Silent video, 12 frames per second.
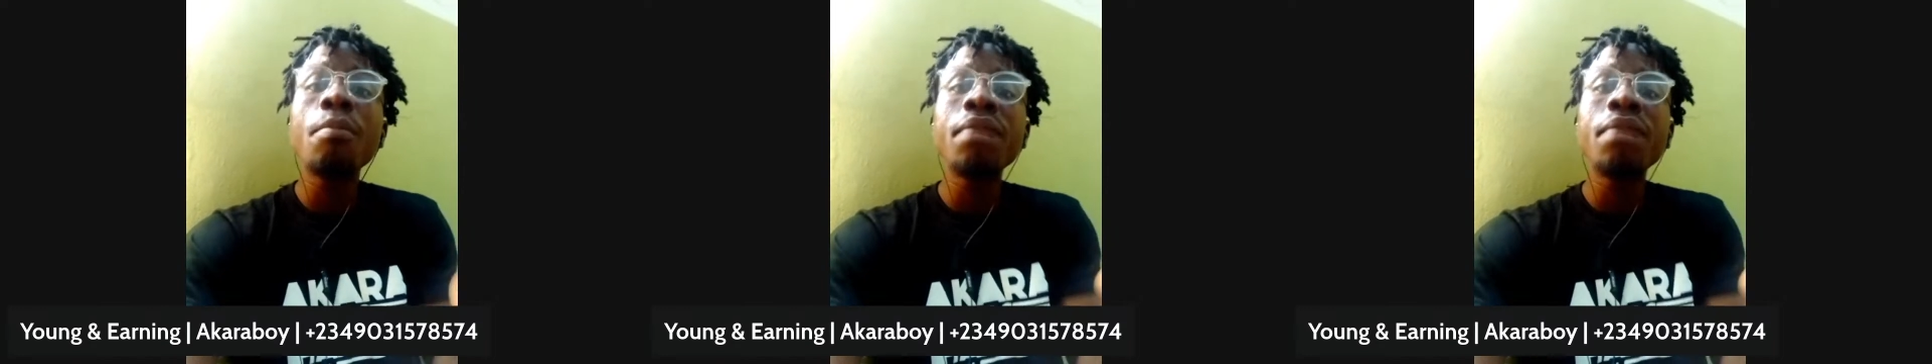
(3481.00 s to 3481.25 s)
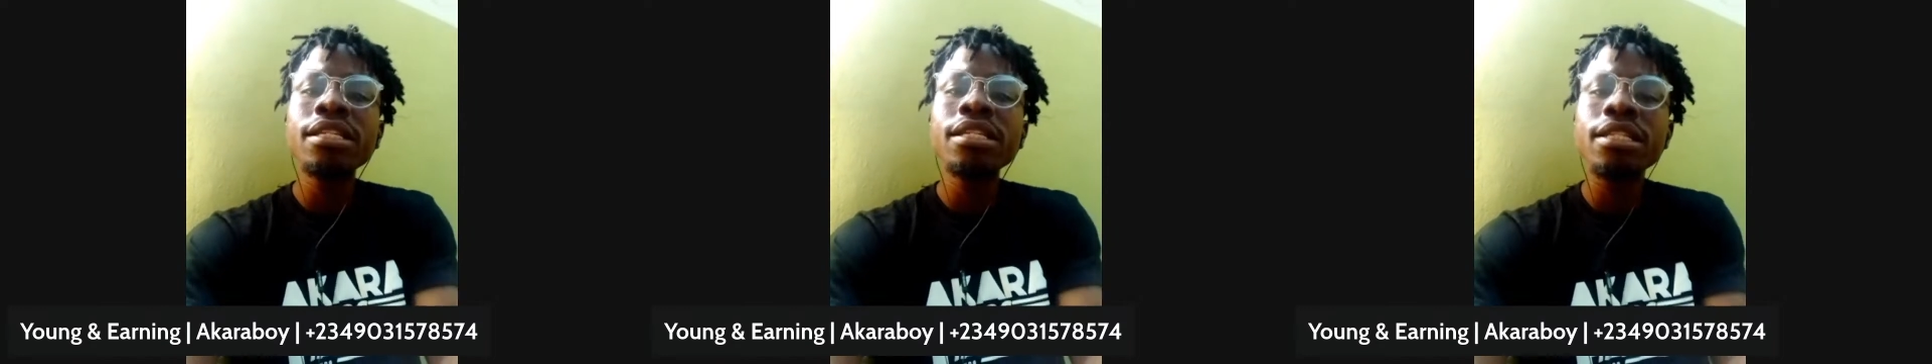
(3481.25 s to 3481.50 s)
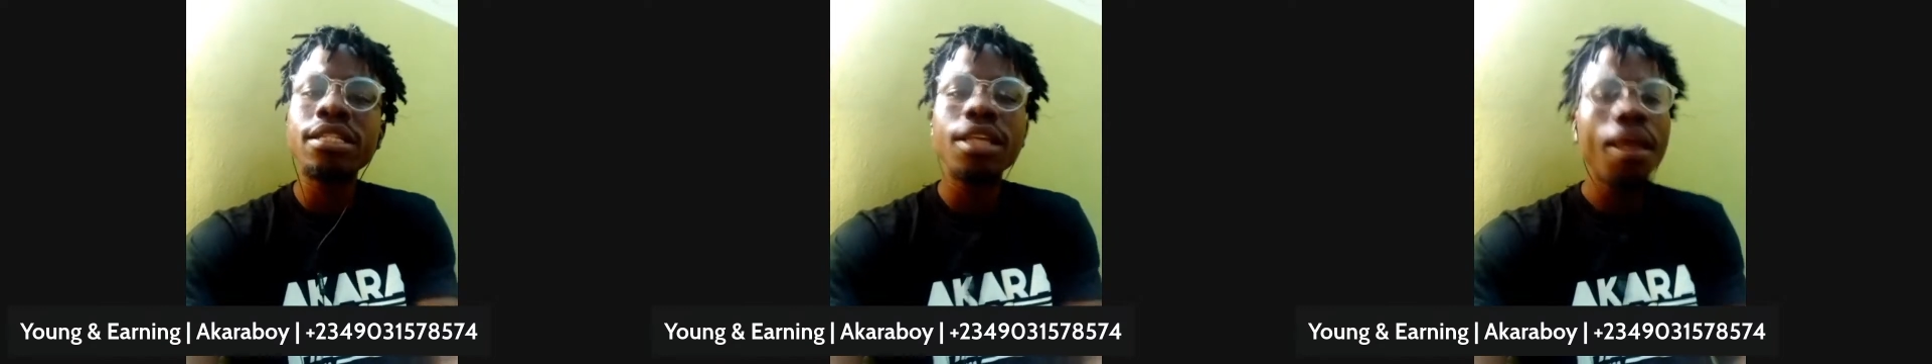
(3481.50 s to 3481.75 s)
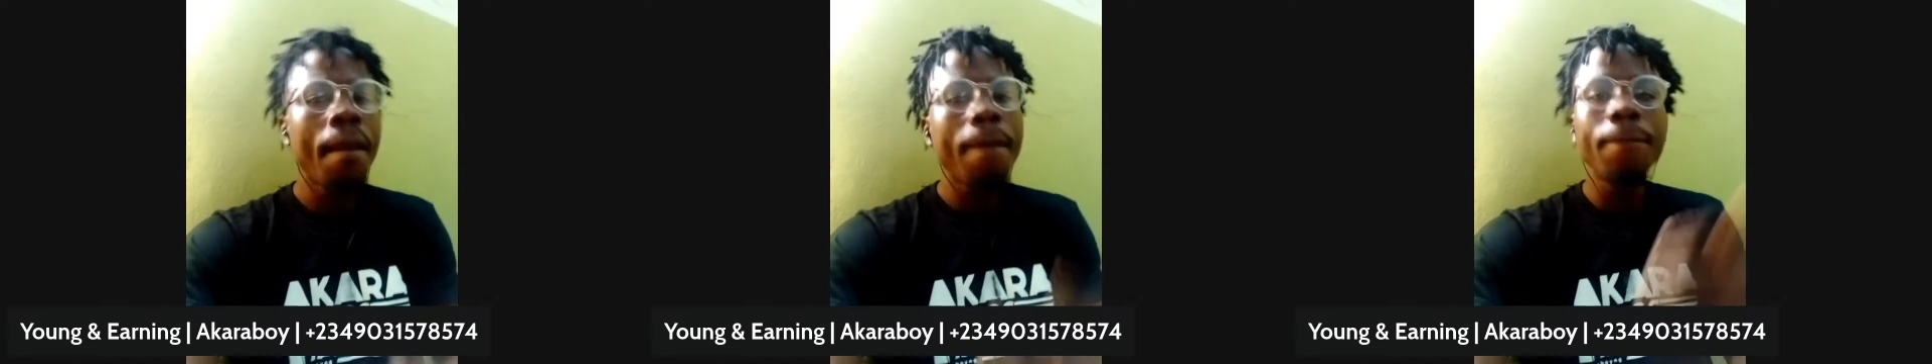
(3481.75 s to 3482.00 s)
bless it.
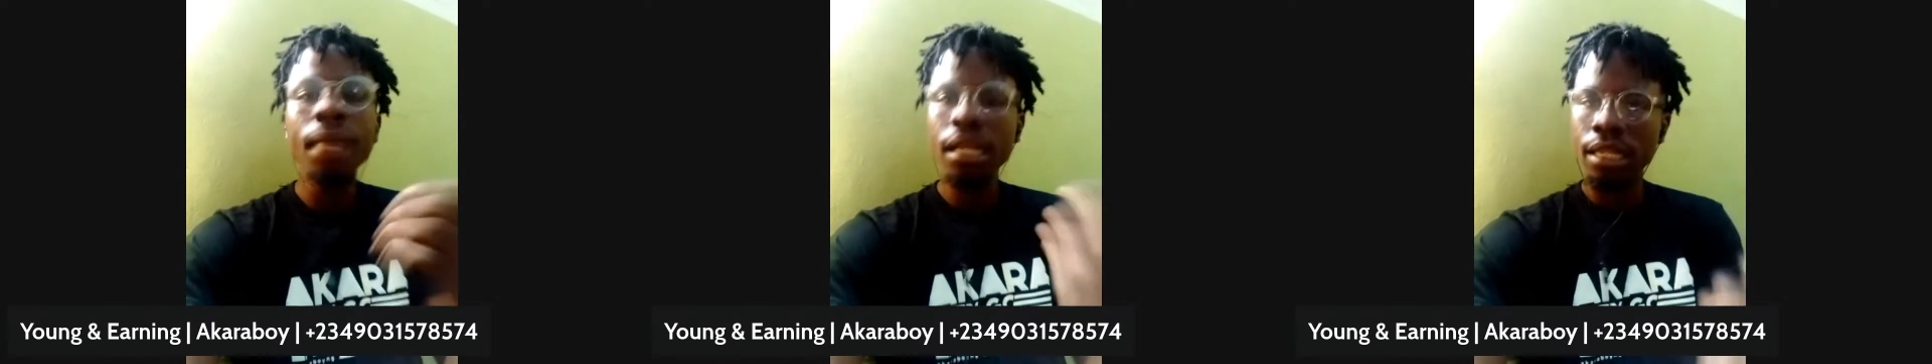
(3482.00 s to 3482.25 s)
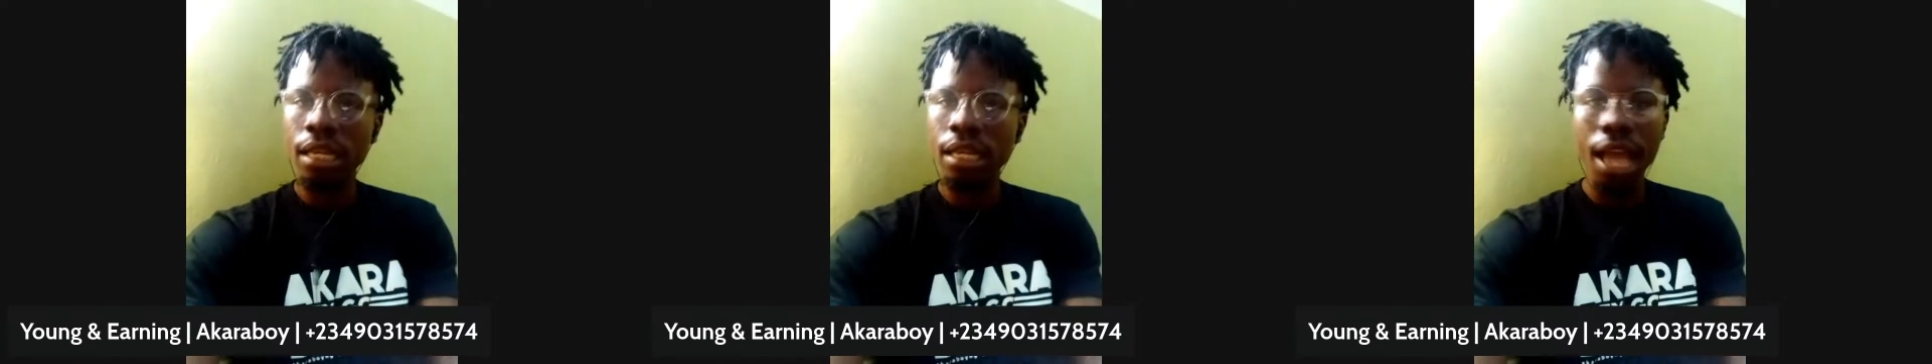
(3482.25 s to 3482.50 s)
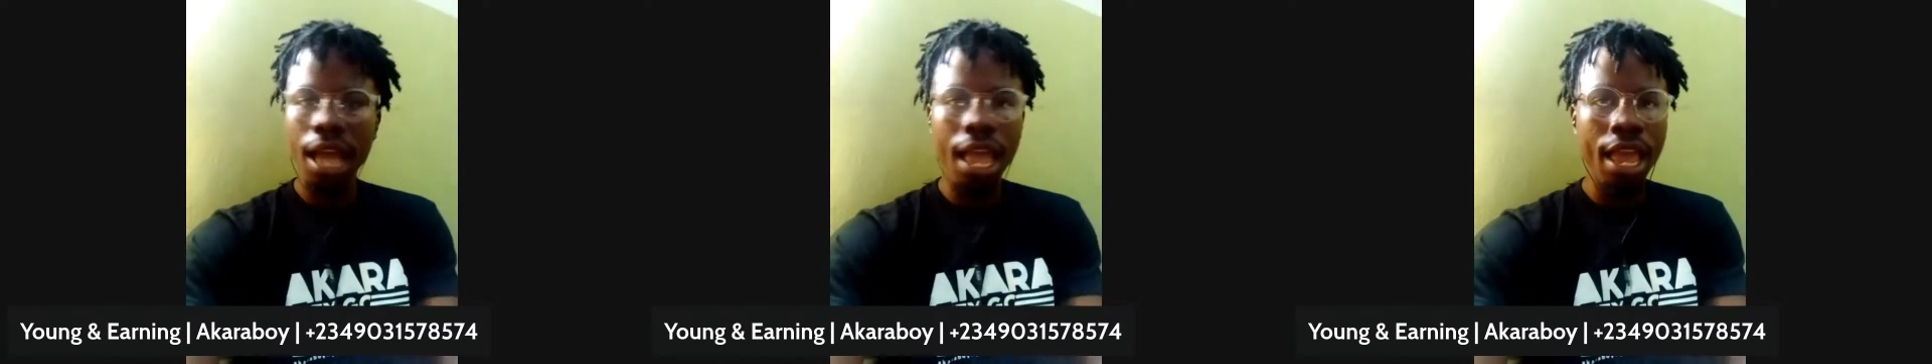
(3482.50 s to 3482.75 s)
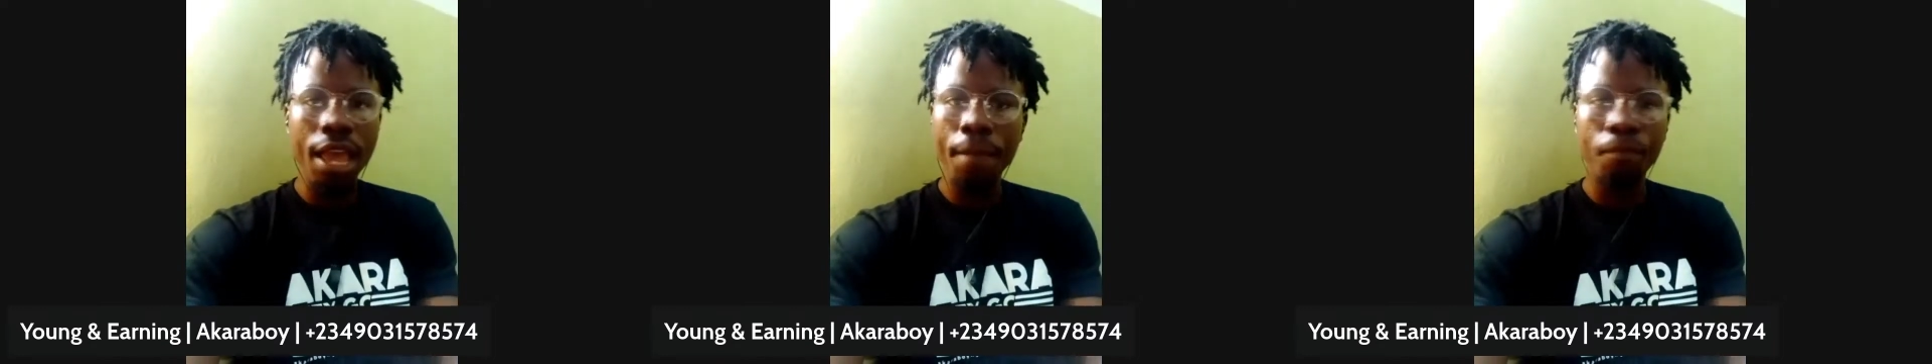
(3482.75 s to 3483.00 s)
Make
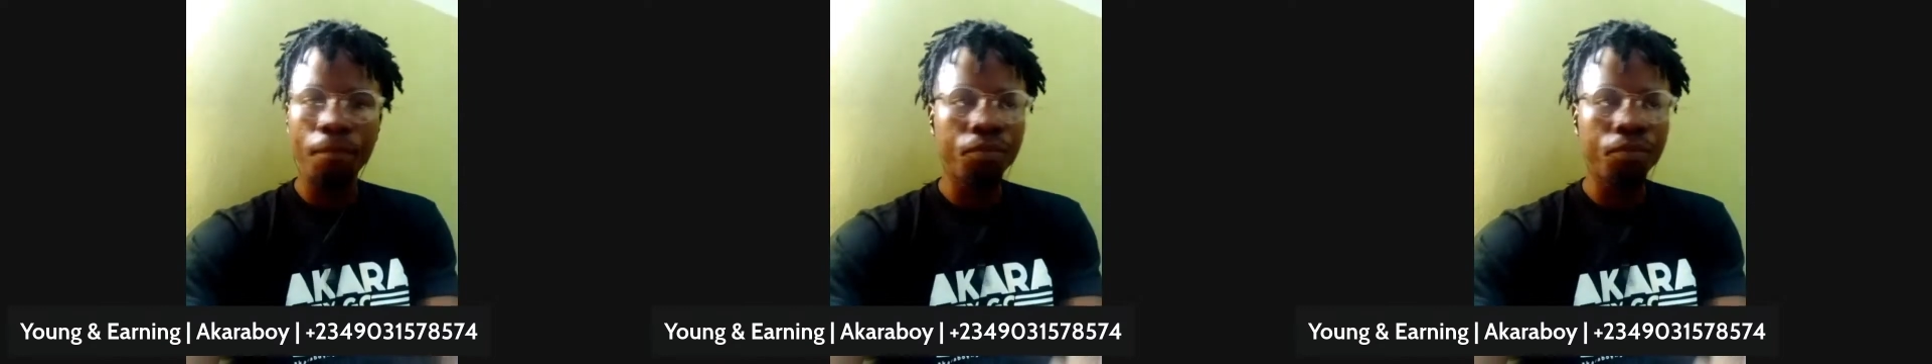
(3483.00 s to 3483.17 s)
the